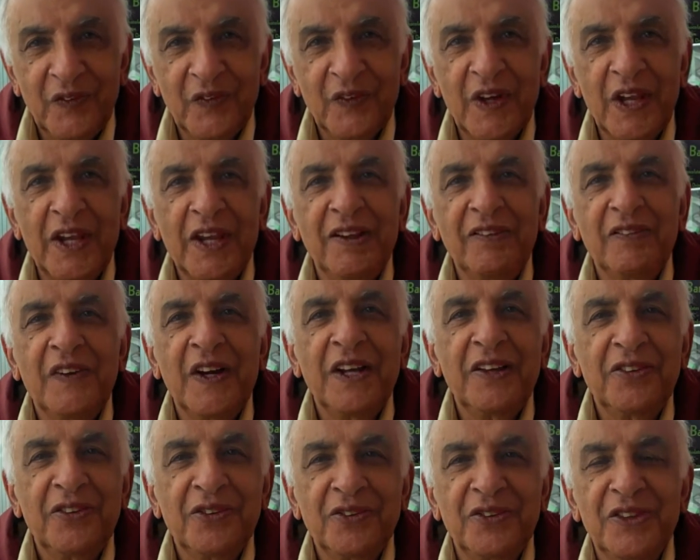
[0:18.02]
when I
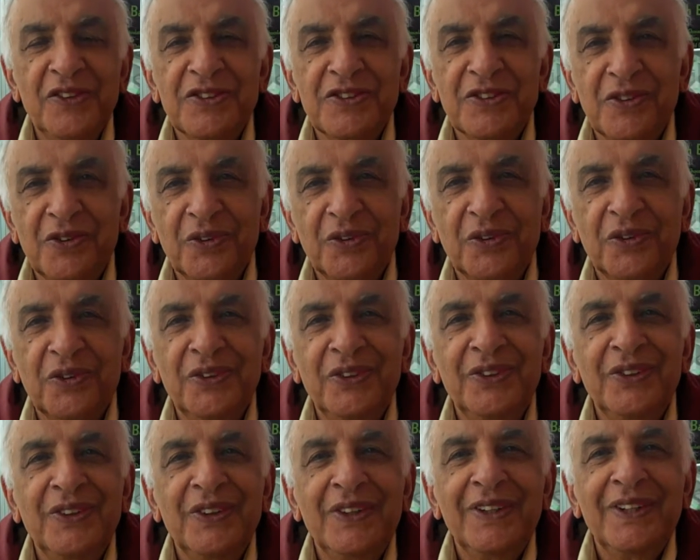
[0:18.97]
went to the school,
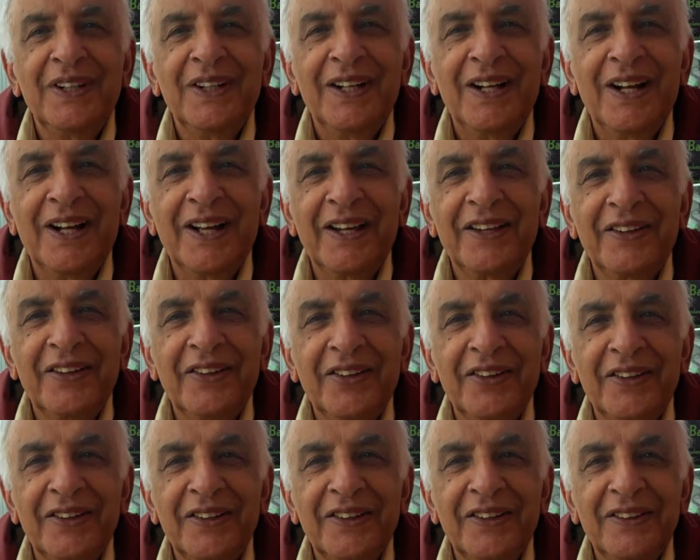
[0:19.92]
and
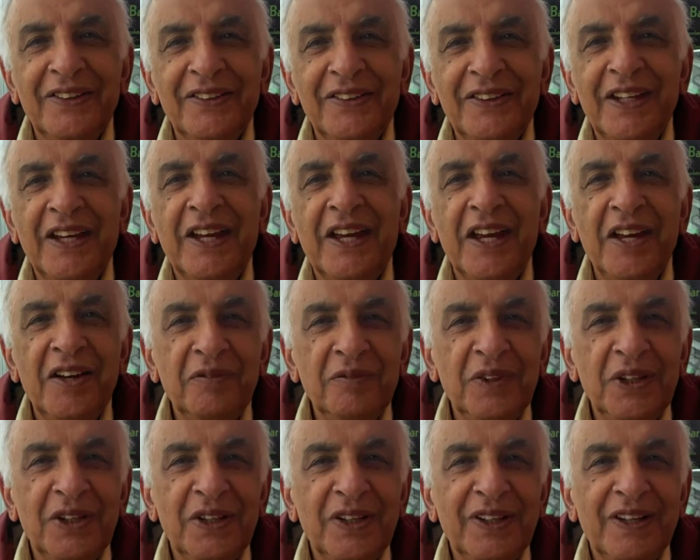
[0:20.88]
they gave
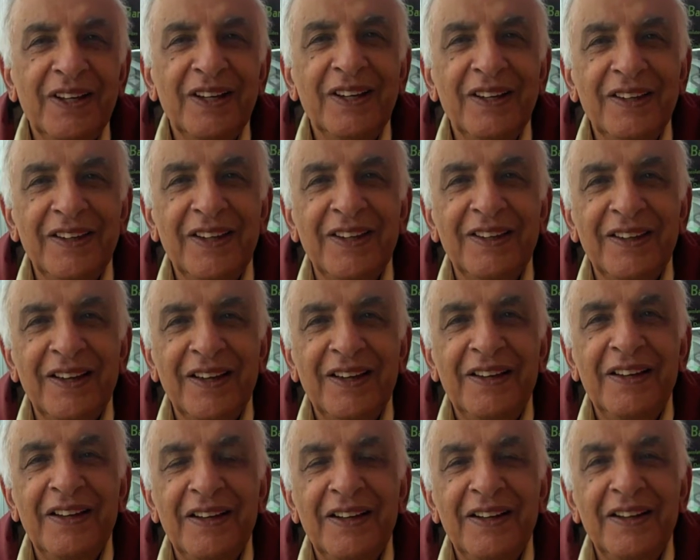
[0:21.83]
me
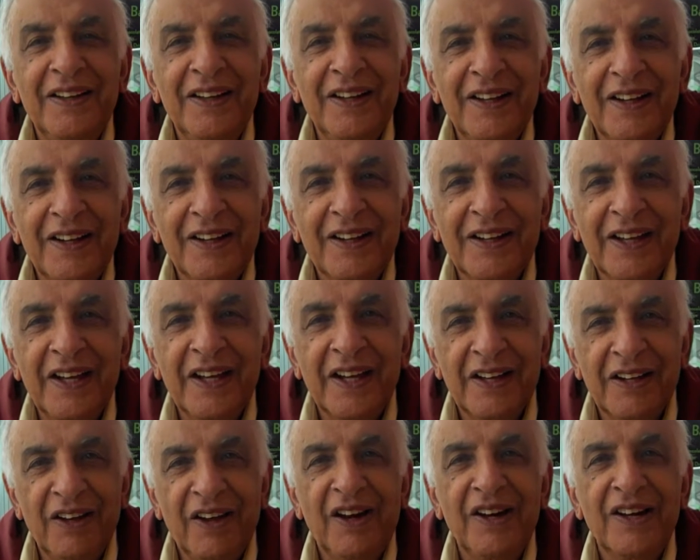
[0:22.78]
a
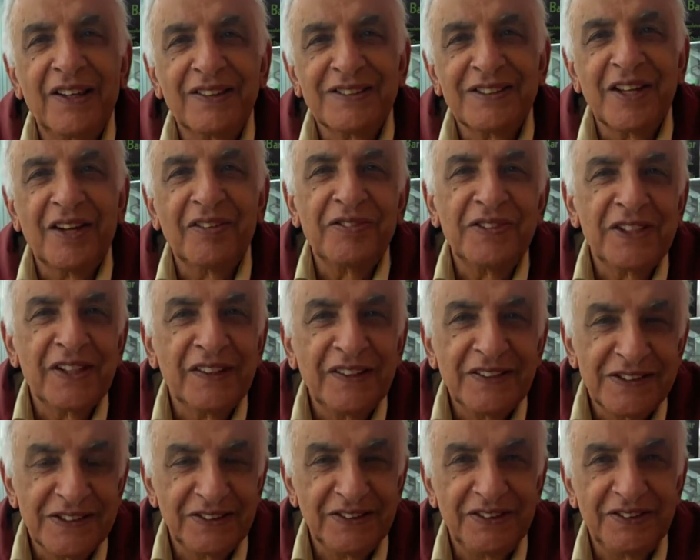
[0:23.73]
class of
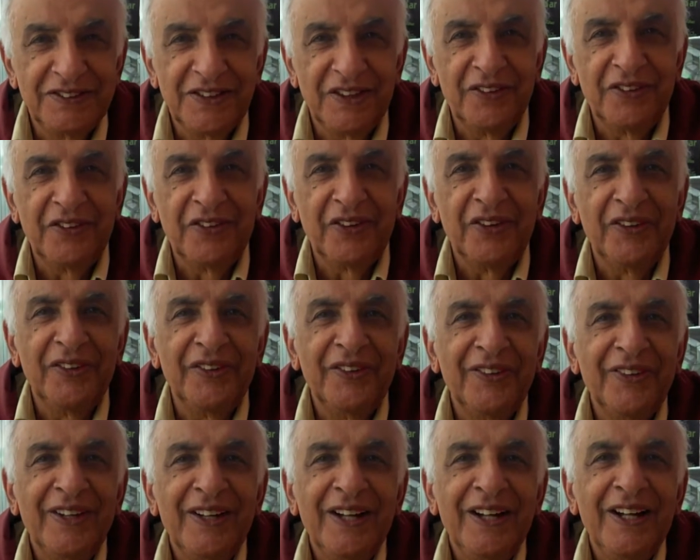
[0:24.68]
30 children,
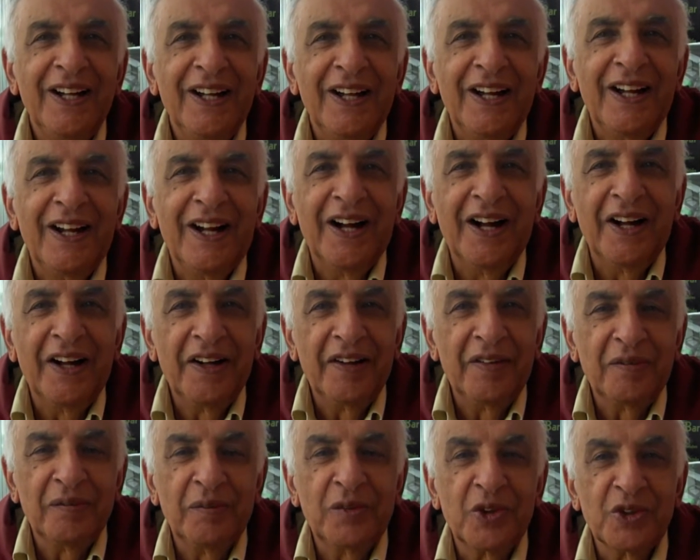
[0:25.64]

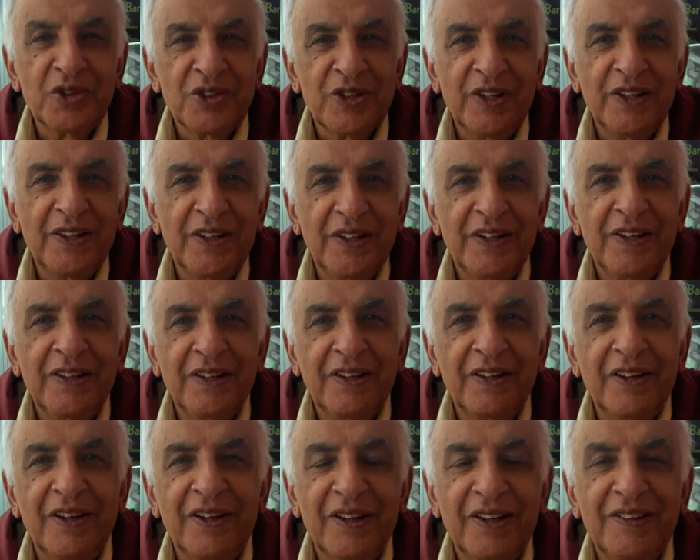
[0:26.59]
mostly
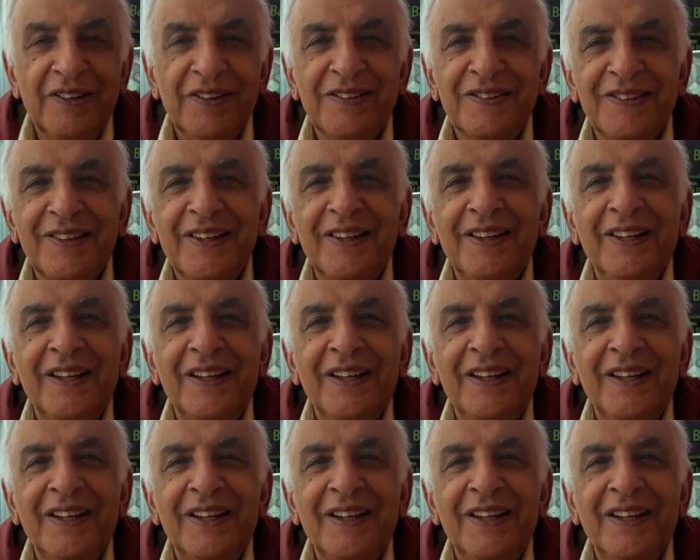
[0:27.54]
girls,